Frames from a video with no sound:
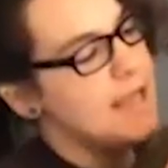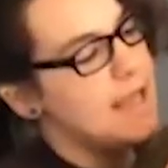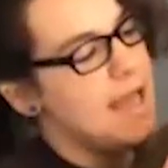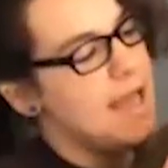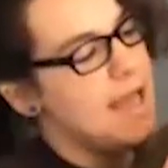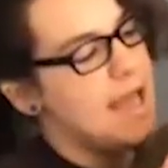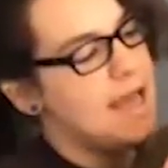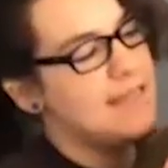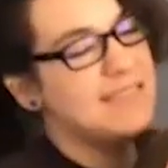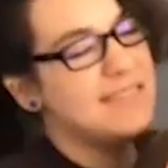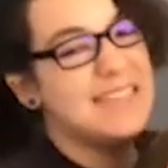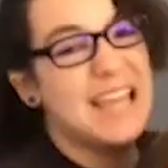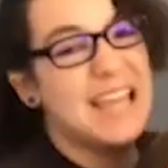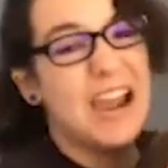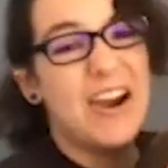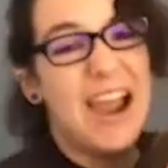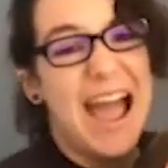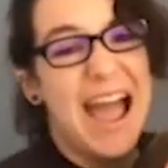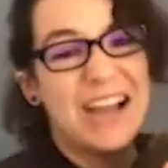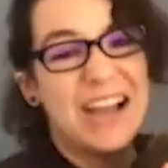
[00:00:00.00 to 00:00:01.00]
And
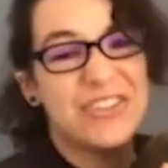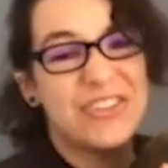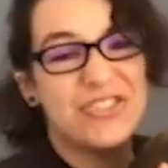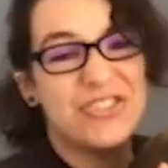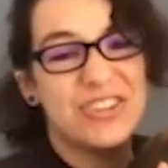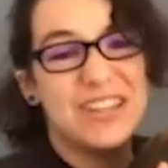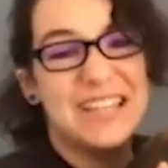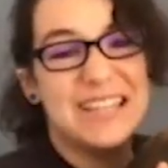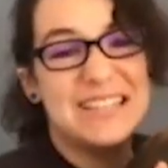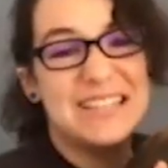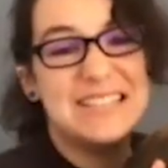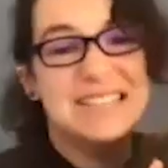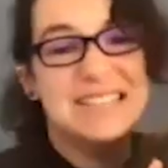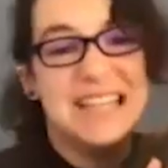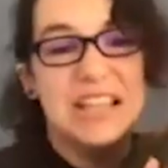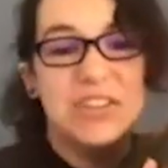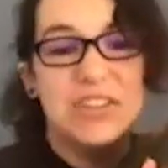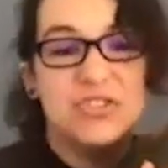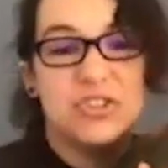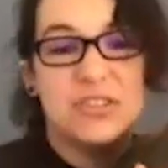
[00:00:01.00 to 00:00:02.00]
they're actually
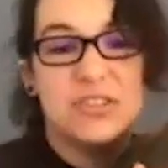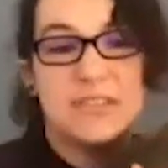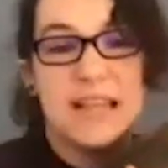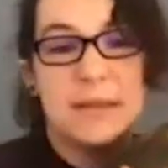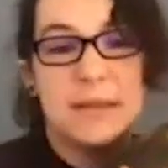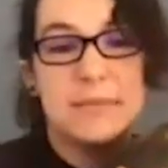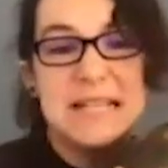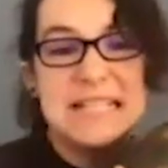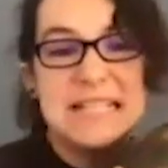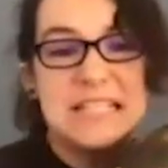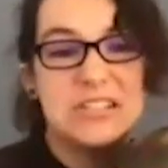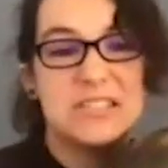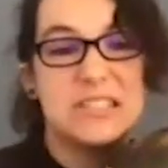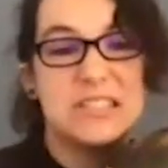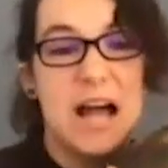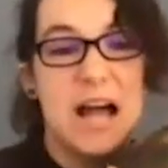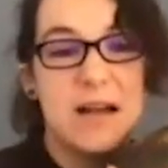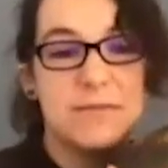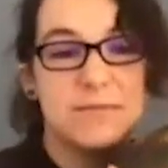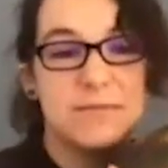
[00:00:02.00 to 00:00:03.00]
endangered. That means there's
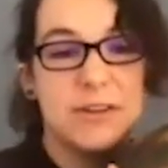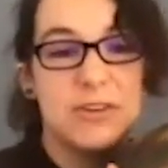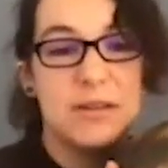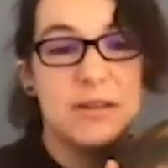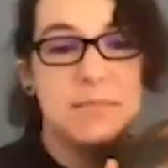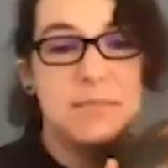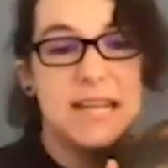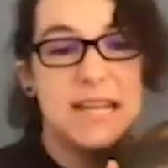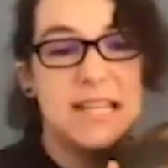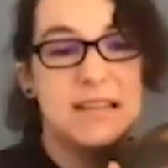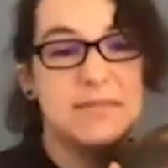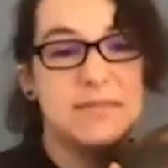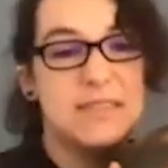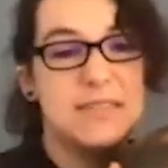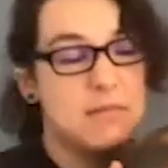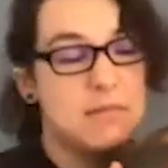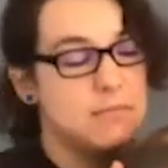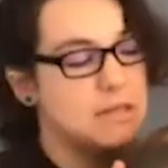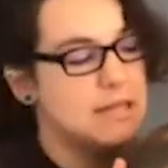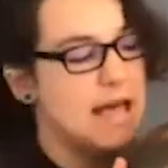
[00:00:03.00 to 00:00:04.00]
not very many of
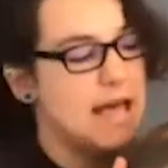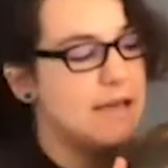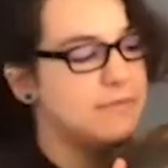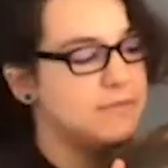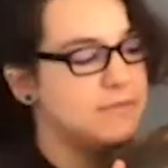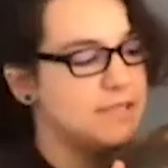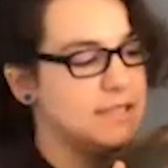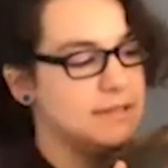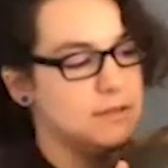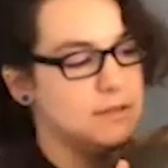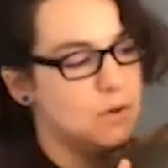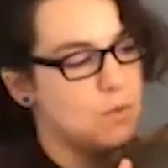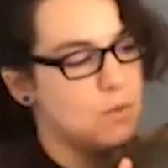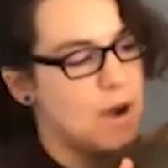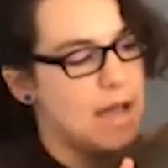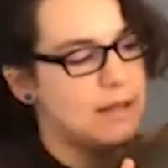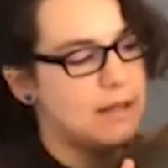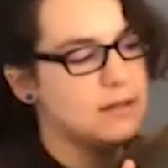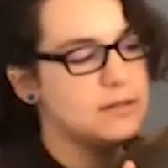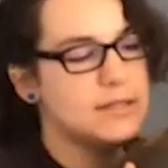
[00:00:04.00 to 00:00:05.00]
them left in the
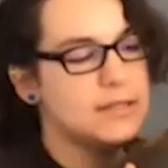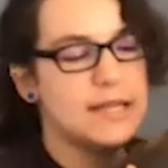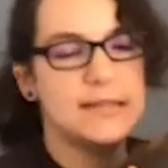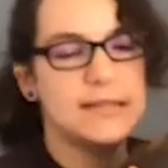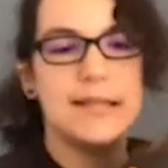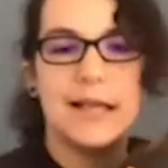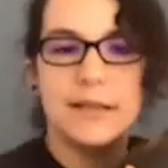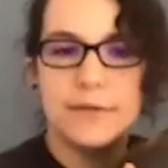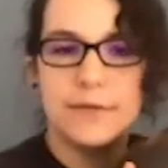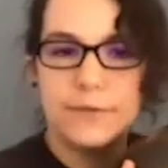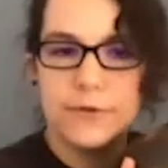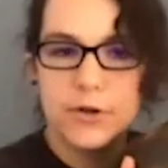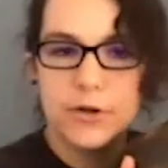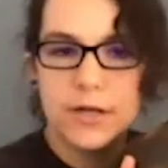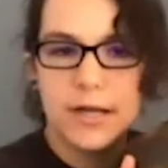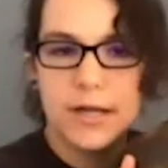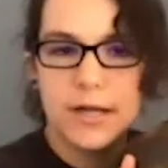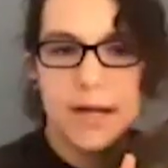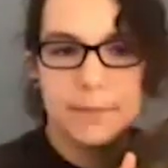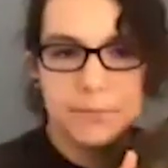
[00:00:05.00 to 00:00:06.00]
wild, and that's for
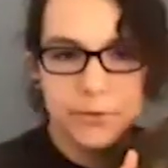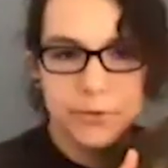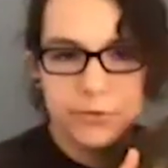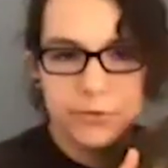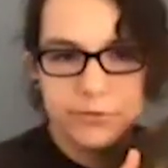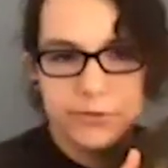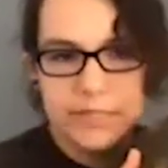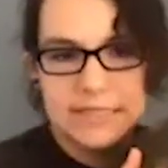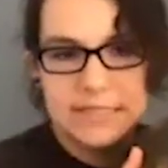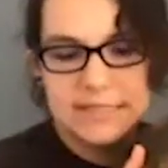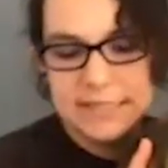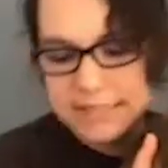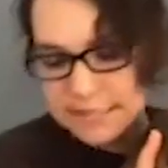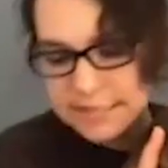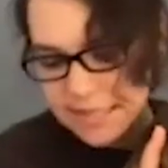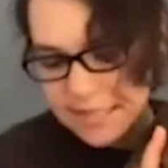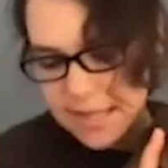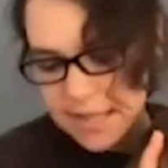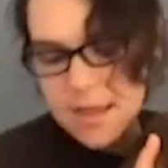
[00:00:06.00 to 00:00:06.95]
a couple reasons.